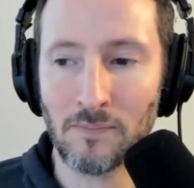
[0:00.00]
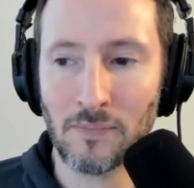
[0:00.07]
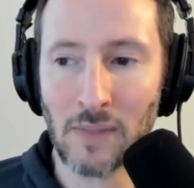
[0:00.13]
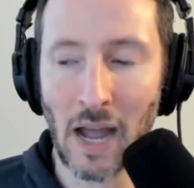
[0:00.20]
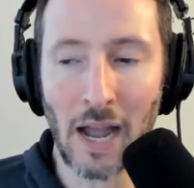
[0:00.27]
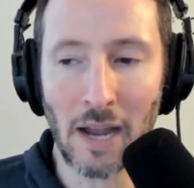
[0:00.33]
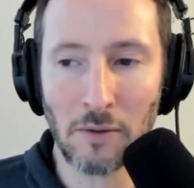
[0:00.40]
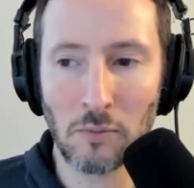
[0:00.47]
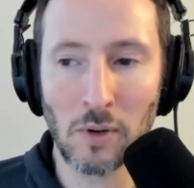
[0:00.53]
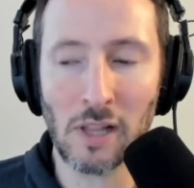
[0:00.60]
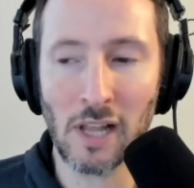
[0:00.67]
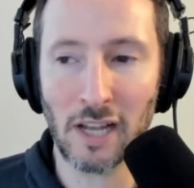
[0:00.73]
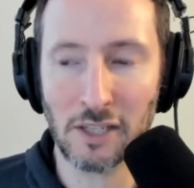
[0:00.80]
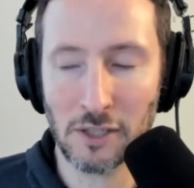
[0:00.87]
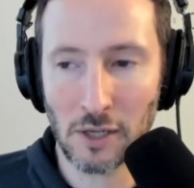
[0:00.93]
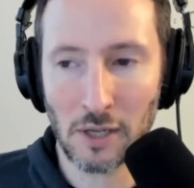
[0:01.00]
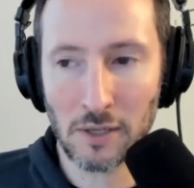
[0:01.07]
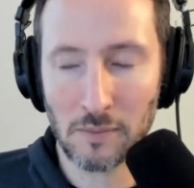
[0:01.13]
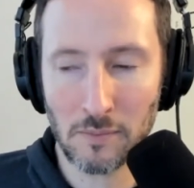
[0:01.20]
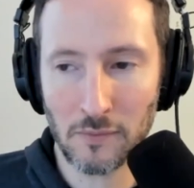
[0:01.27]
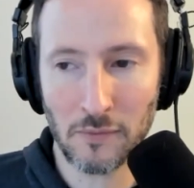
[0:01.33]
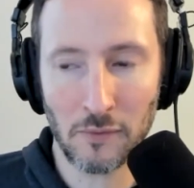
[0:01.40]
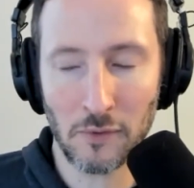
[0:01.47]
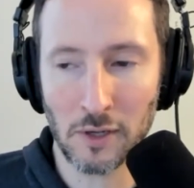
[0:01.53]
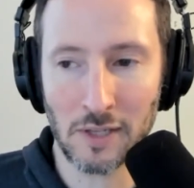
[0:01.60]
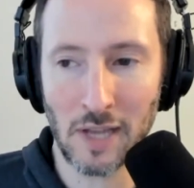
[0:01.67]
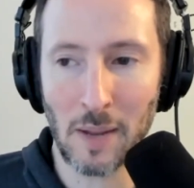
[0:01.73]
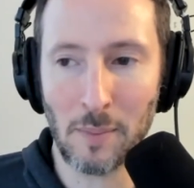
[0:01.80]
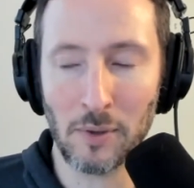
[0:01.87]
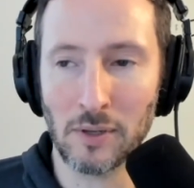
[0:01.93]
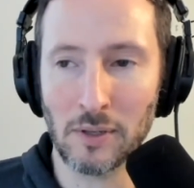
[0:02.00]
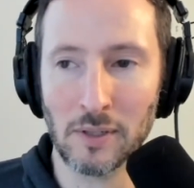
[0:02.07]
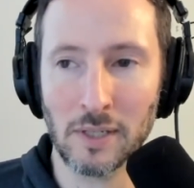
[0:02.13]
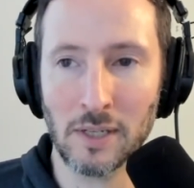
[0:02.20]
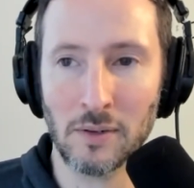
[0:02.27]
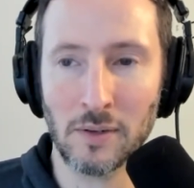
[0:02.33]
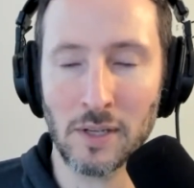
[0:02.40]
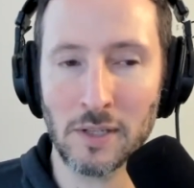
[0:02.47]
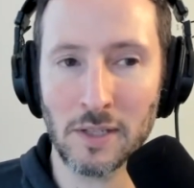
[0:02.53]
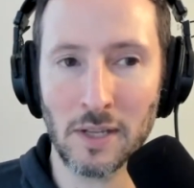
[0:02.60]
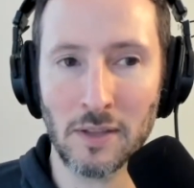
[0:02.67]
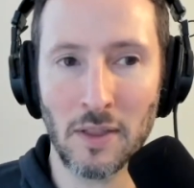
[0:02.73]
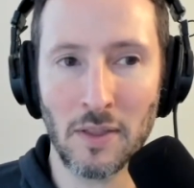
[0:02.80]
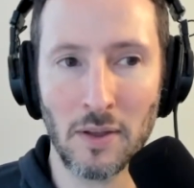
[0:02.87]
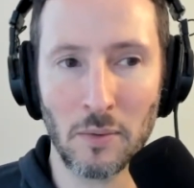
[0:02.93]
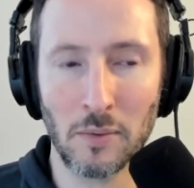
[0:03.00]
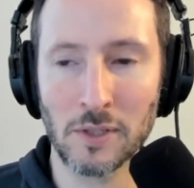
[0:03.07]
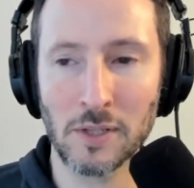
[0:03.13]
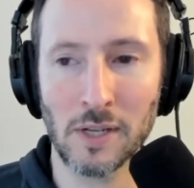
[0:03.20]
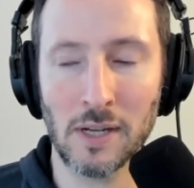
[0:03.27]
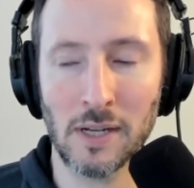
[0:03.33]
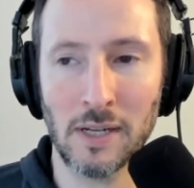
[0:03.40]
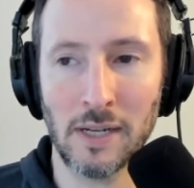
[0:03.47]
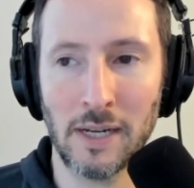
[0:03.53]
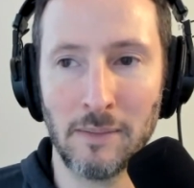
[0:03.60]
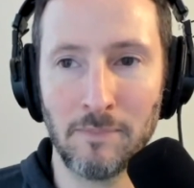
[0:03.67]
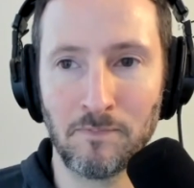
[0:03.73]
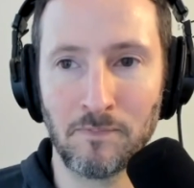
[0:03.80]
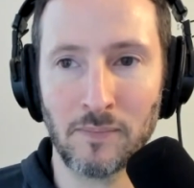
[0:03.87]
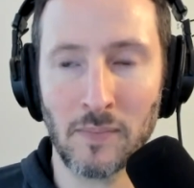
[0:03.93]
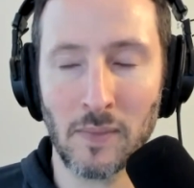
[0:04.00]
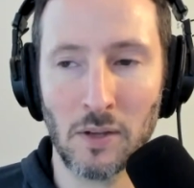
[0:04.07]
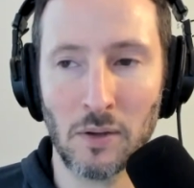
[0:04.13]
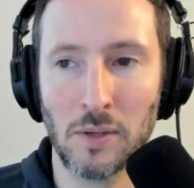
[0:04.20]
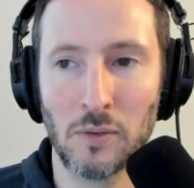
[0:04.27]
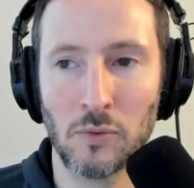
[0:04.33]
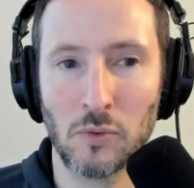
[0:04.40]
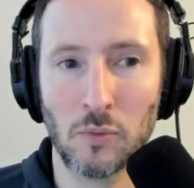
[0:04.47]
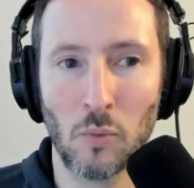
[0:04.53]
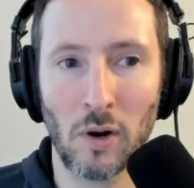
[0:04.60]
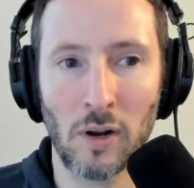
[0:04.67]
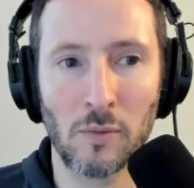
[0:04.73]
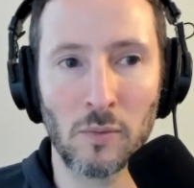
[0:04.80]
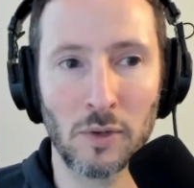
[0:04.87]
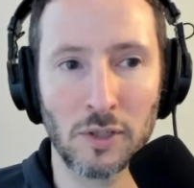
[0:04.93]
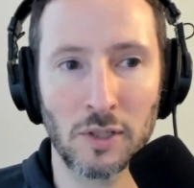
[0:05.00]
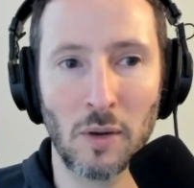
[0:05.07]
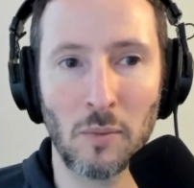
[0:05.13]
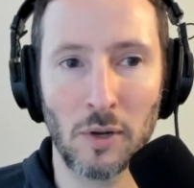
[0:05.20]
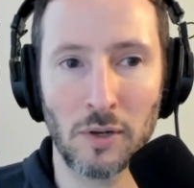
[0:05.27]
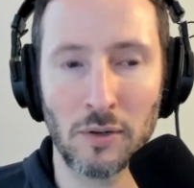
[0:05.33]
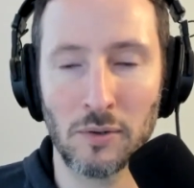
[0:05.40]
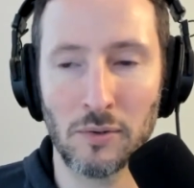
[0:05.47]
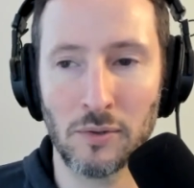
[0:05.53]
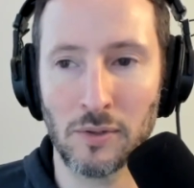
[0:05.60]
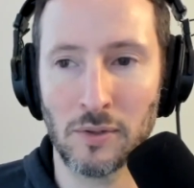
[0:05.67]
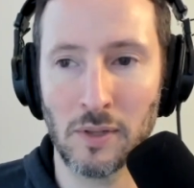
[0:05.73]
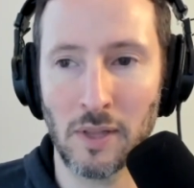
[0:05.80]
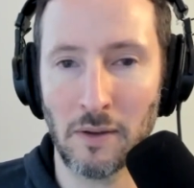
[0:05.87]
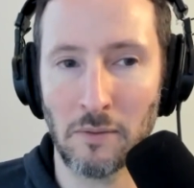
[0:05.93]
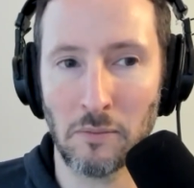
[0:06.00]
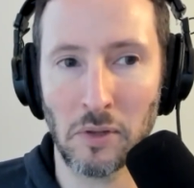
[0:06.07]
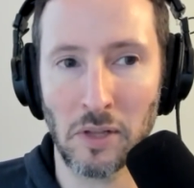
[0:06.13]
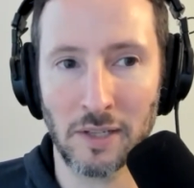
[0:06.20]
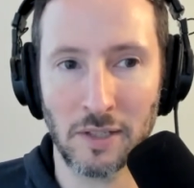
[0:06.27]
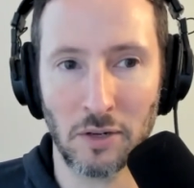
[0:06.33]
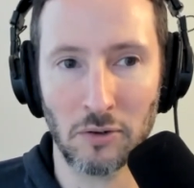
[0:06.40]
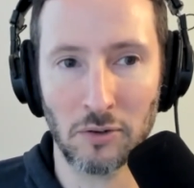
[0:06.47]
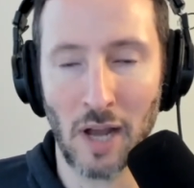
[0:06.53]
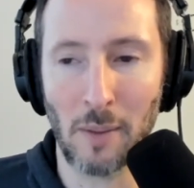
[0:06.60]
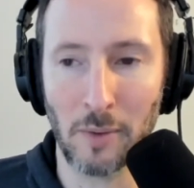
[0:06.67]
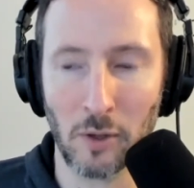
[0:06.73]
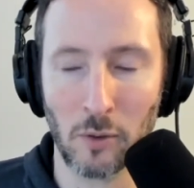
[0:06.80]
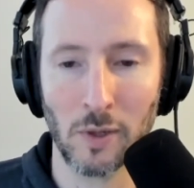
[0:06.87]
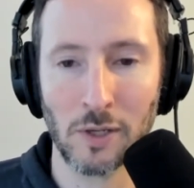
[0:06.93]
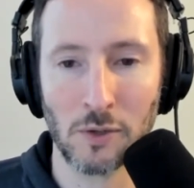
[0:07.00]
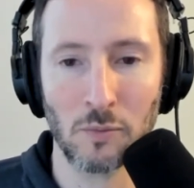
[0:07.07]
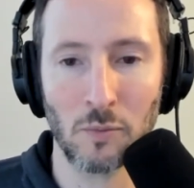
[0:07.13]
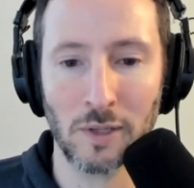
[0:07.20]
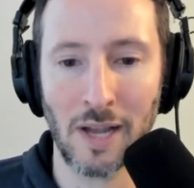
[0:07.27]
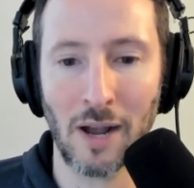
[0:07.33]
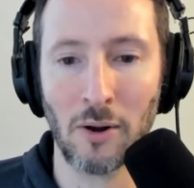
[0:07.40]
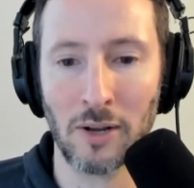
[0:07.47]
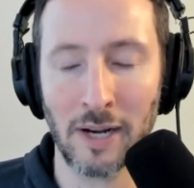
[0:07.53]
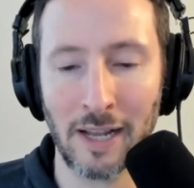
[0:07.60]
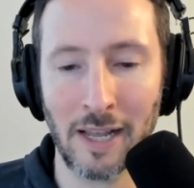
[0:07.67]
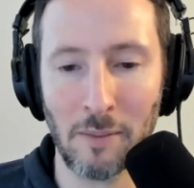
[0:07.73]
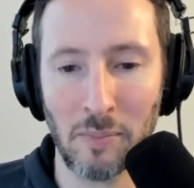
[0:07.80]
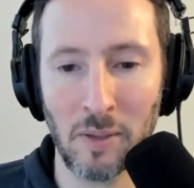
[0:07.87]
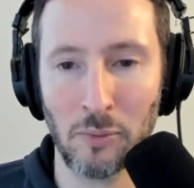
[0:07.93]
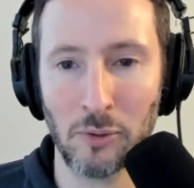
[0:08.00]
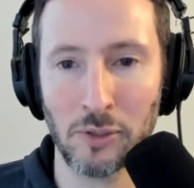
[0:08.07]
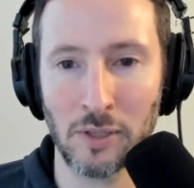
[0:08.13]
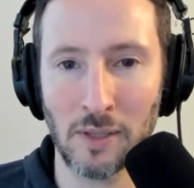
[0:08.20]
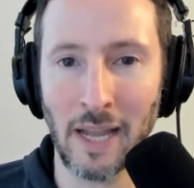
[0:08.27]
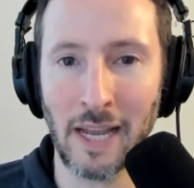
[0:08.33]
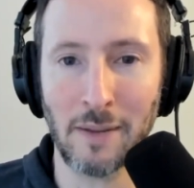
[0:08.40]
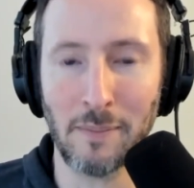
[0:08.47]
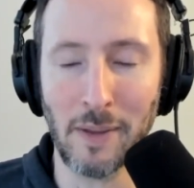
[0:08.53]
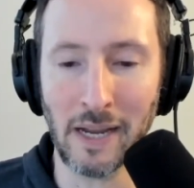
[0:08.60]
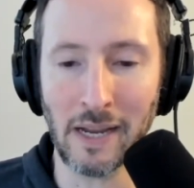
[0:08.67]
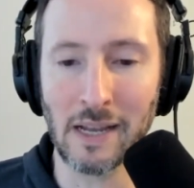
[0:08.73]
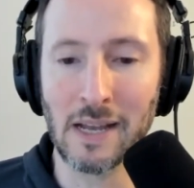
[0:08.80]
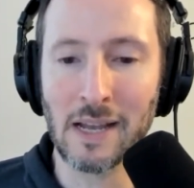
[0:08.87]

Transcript: I realized, for example, he said that there was he was working with someone they realized that her dominant question was, how can I get people to like me?